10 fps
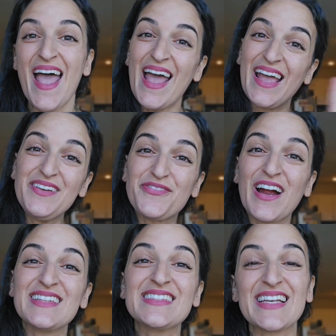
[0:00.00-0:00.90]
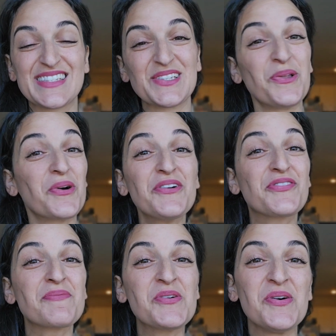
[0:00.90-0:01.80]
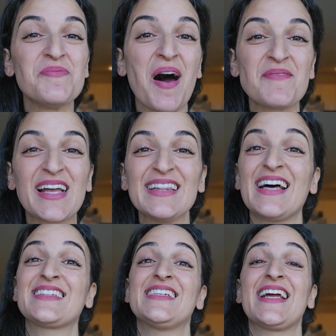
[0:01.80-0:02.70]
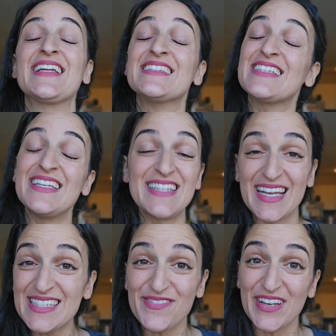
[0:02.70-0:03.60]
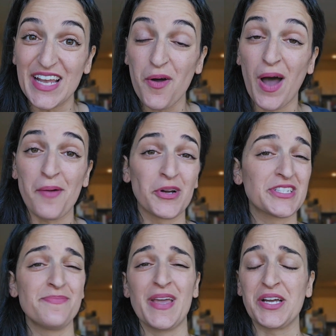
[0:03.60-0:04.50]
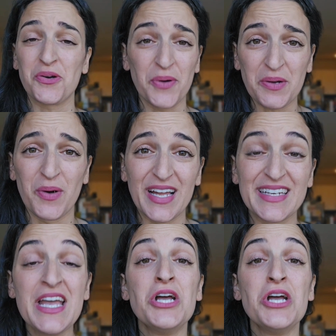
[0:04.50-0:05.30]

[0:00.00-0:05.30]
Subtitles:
Hey friends, it's Laura from Cool Mom and Collected, and in today's video I wanted to make a quick one